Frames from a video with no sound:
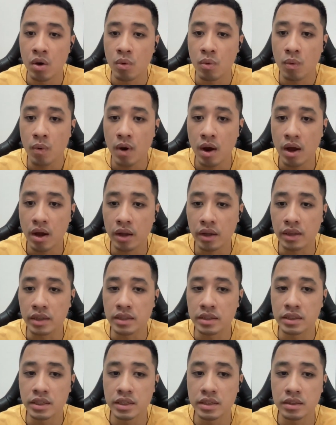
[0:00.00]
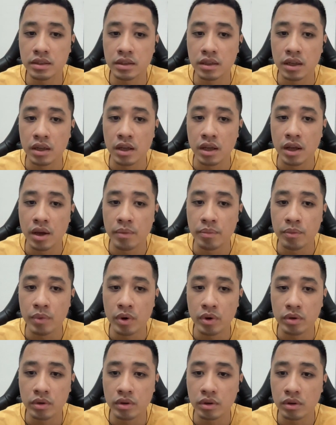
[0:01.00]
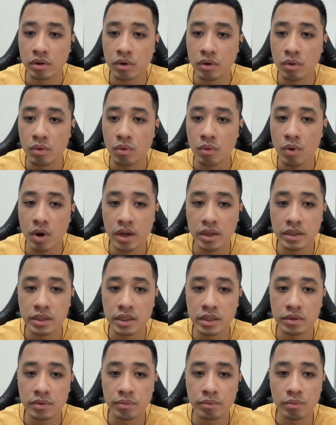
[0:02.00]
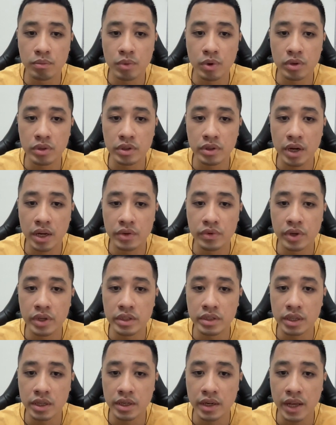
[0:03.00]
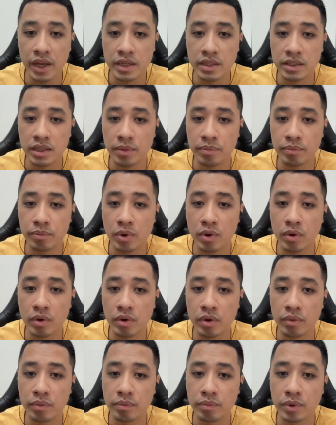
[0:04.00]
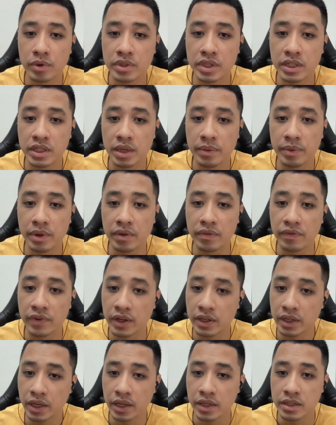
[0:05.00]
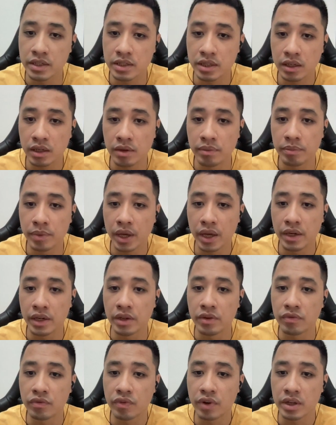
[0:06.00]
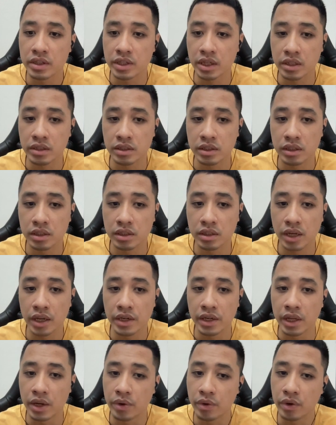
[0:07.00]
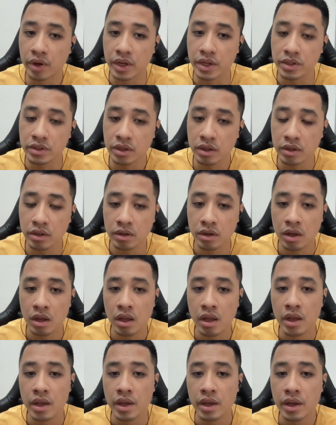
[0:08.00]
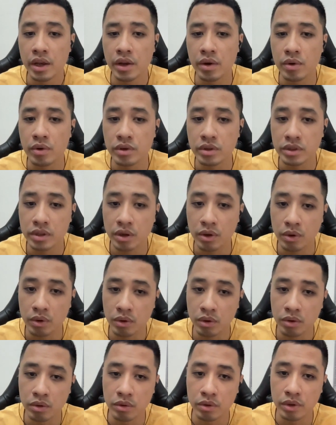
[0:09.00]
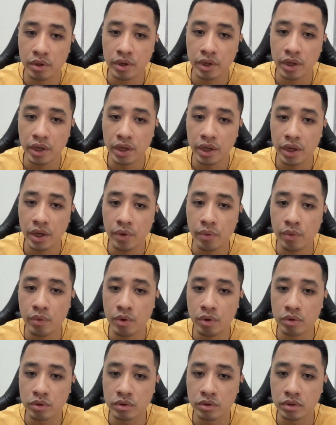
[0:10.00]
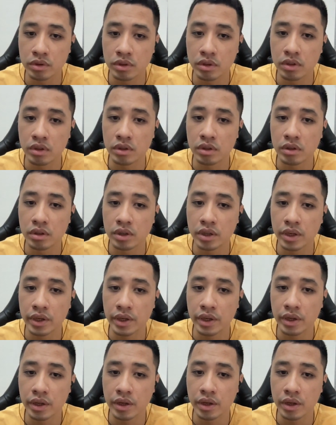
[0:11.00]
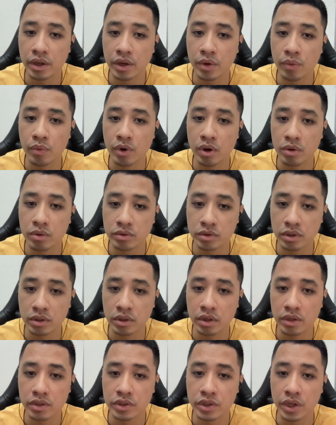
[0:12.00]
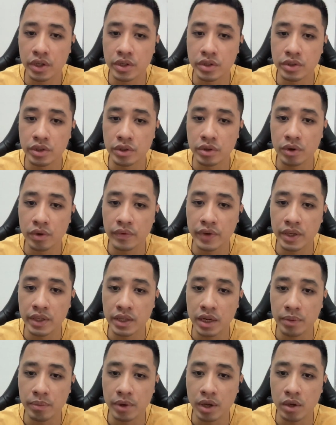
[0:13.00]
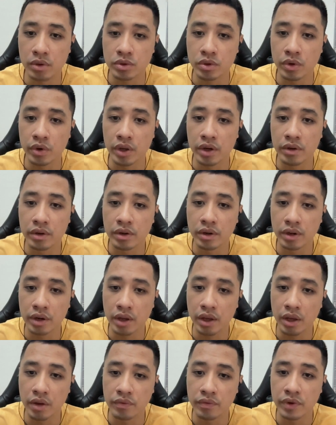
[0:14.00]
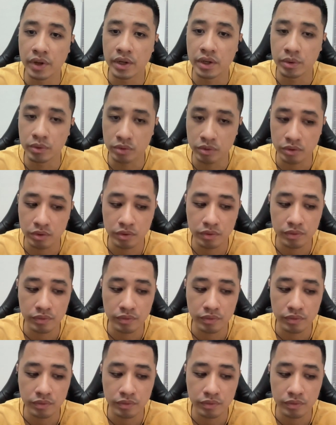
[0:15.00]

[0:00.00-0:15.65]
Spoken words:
Why this, mo- why this modernization has some positive effect in terms and infrastructure and education, it also eroded, eroded traditional Vietnam culture and values.